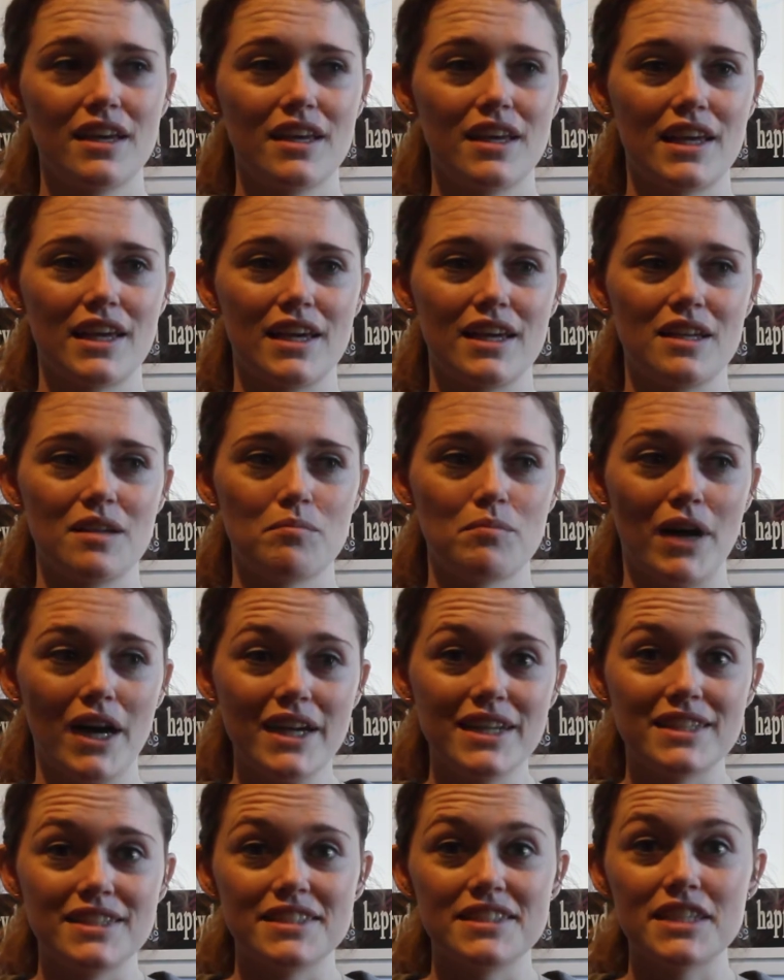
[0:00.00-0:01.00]
And
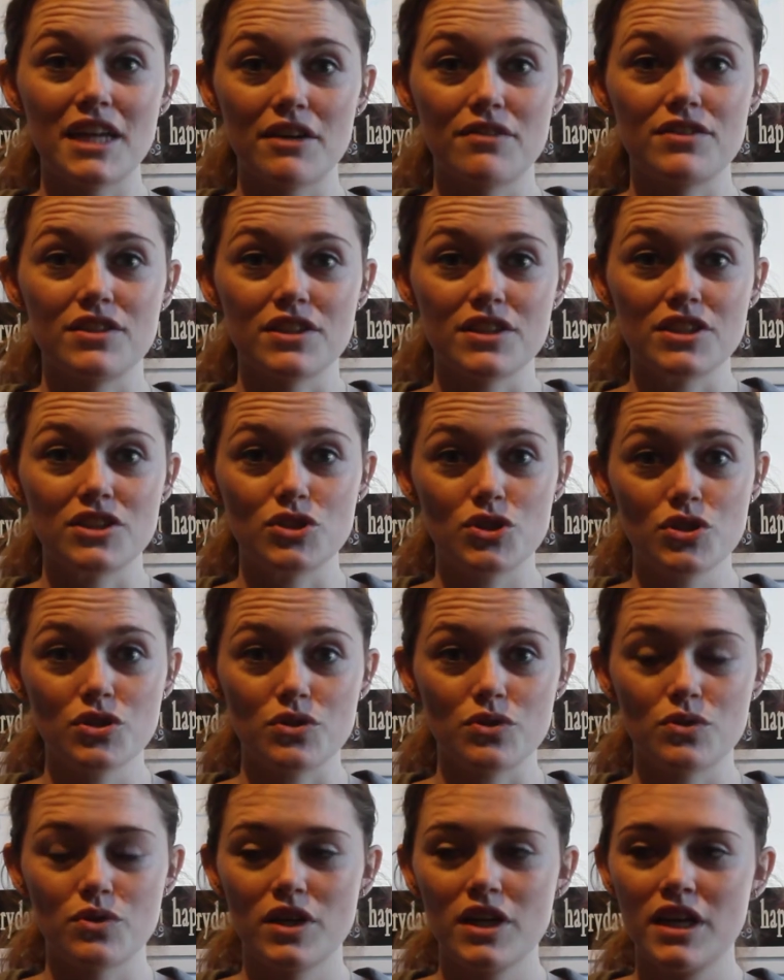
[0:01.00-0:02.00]
mine definitely
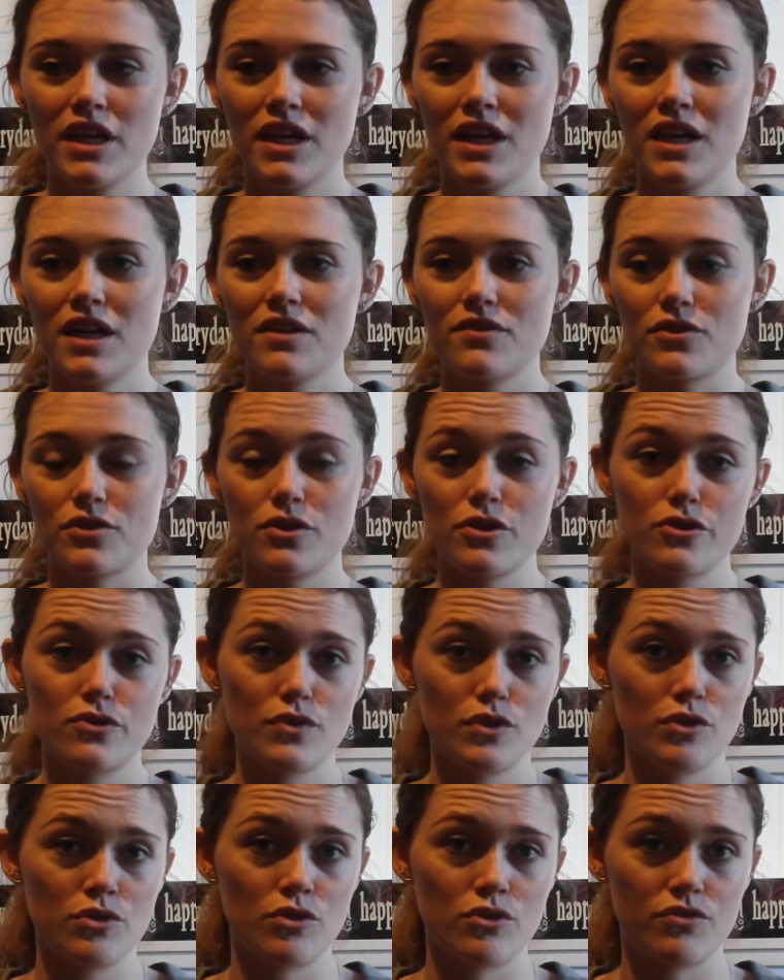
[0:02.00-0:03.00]
do. For those of
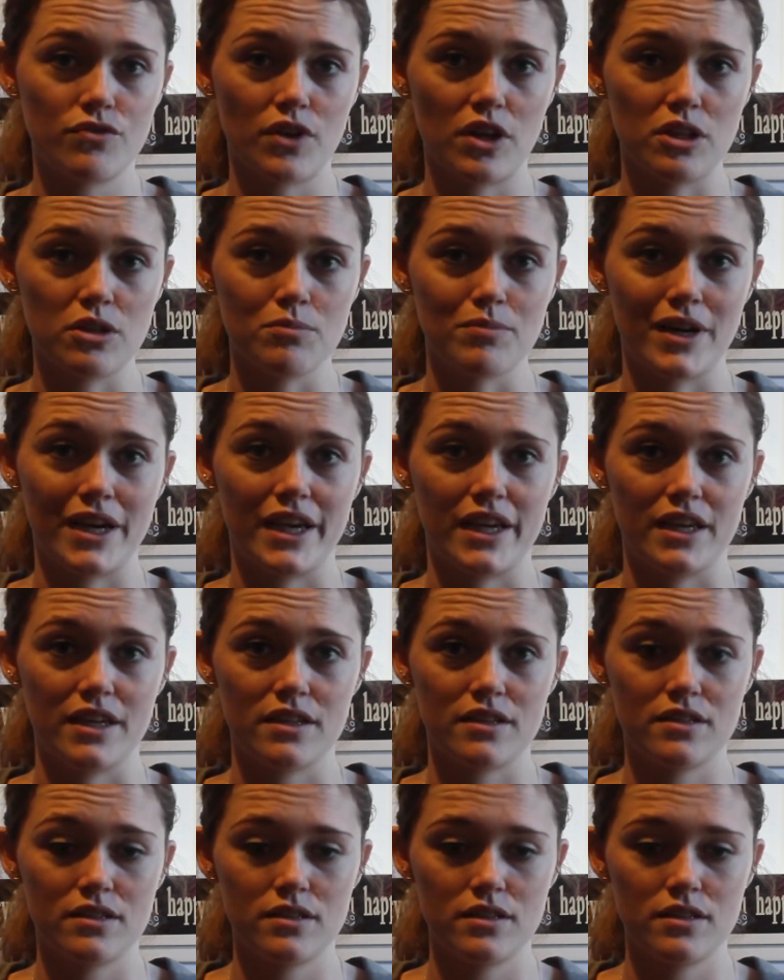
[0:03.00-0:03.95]
you who don't follow my